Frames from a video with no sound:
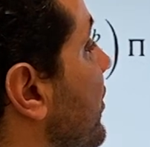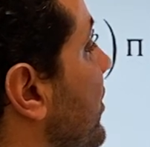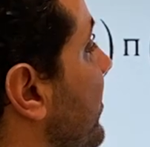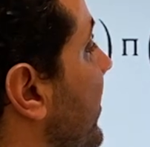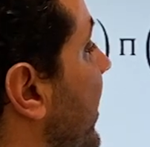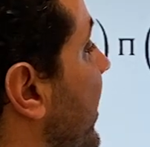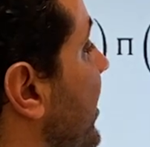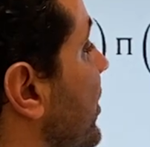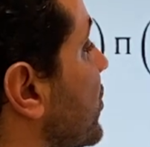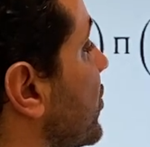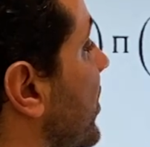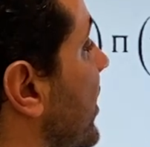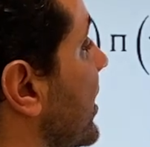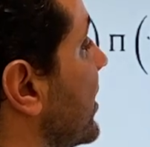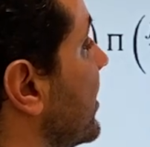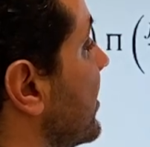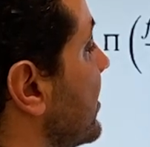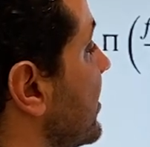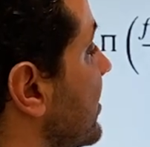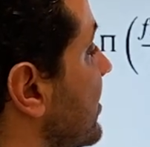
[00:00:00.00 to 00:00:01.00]
from
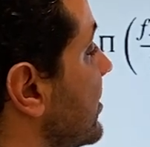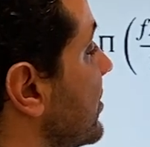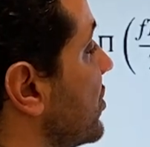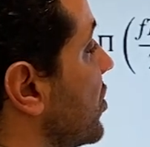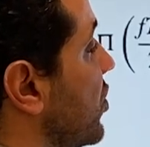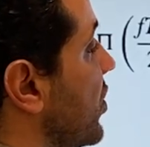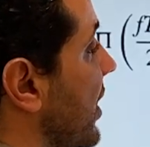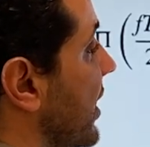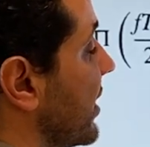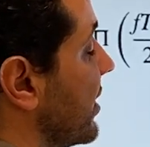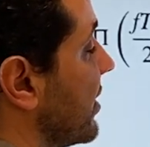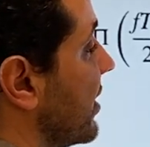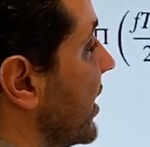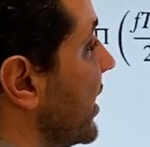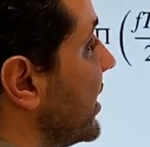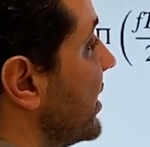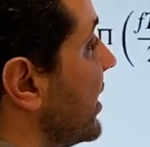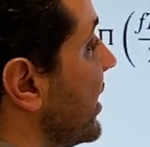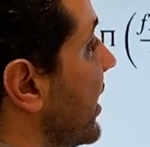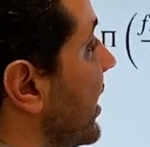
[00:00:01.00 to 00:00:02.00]
-1 to 1,
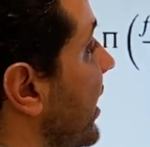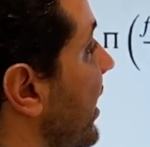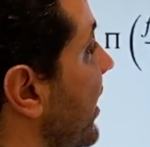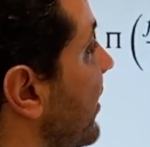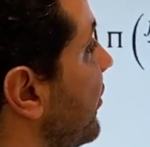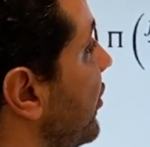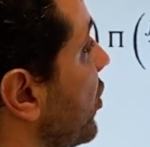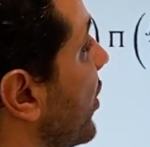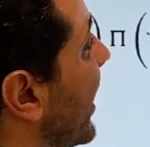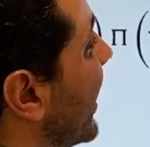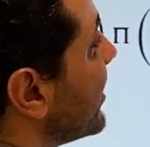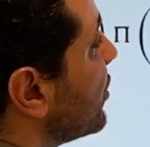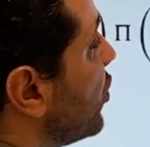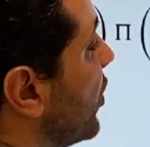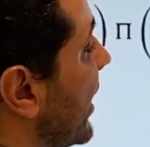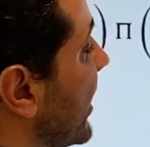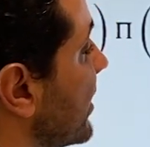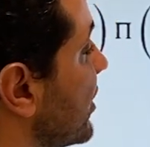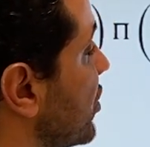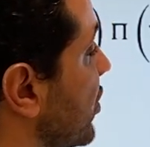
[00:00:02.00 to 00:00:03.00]
right? If you add
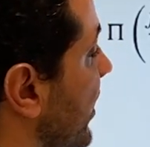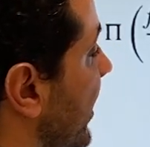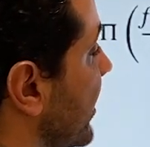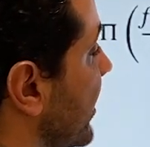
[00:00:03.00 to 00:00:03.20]
1 to